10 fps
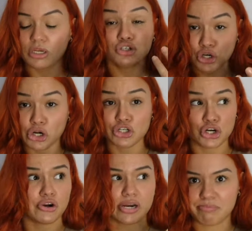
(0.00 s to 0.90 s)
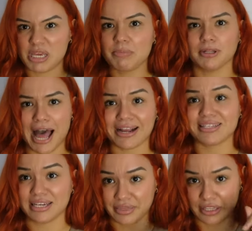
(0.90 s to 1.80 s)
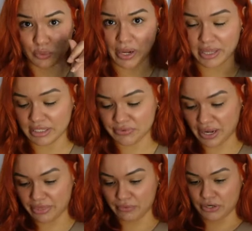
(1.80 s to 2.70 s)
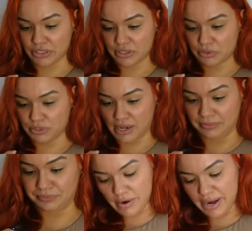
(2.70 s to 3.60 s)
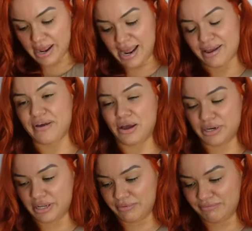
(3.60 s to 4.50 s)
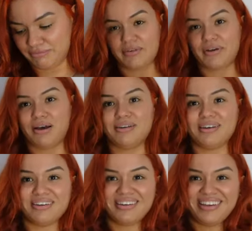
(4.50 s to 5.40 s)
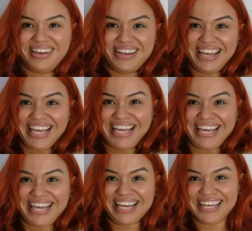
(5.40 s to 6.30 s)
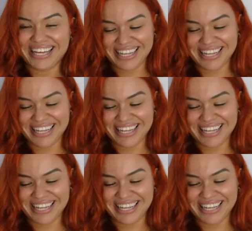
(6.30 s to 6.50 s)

church hurt and people acting in this way. Let's find the verse. Hold on. All right, I found it. I found it. Eee.